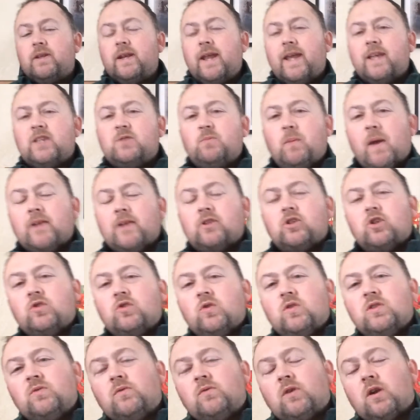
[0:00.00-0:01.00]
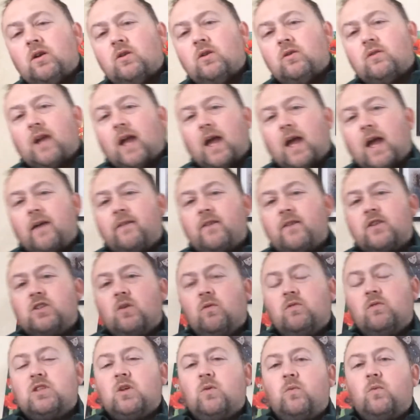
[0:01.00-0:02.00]
the next batch of tools we're going to look at are the
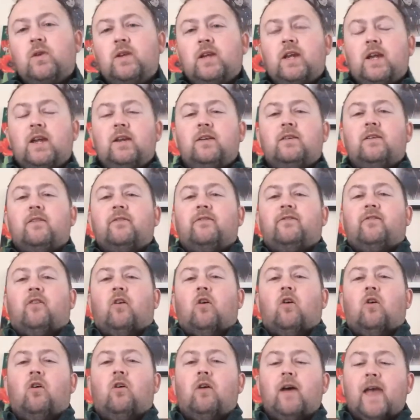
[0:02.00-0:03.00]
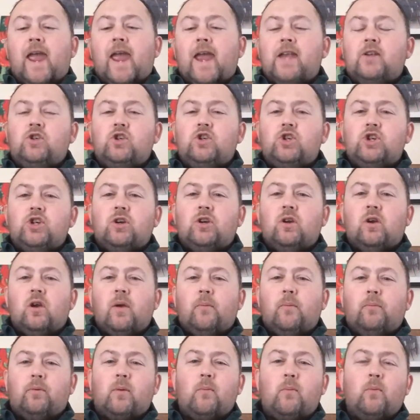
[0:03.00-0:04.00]
tools that we need for edge
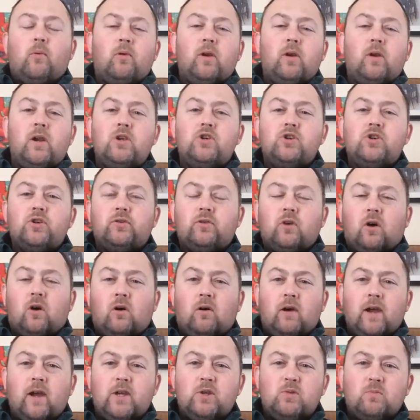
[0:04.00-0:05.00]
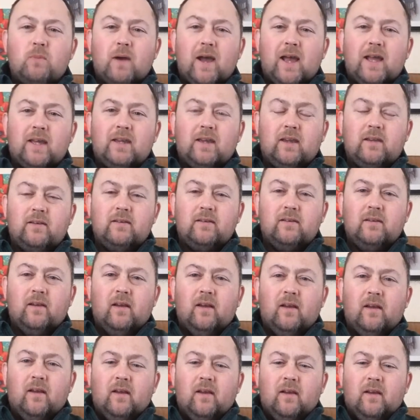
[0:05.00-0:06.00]
preparation or edge marking.
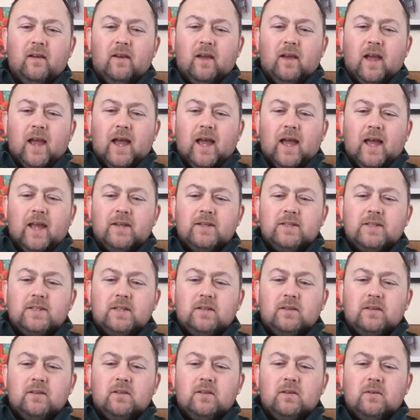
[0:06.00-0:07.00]
And